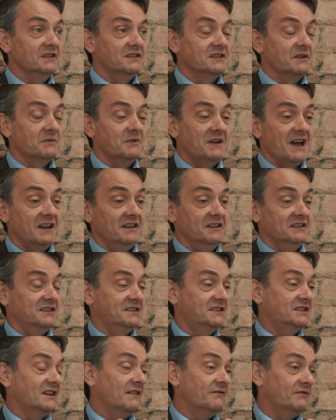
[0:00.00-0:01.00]
So we had a
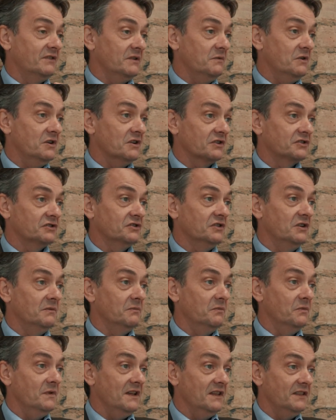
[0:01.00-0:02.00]
discovery
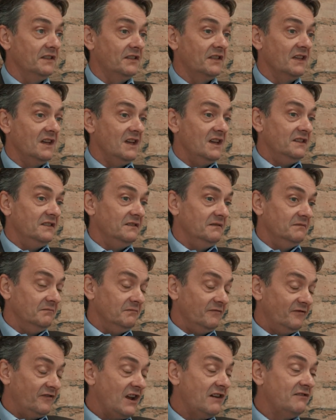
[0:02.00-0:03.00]
workshop with
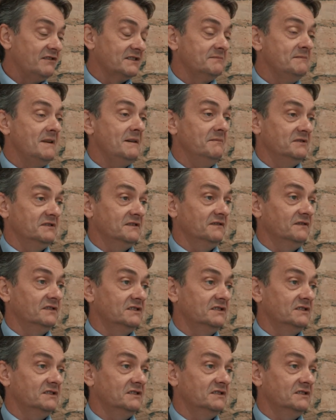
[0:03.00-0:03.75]
various members of the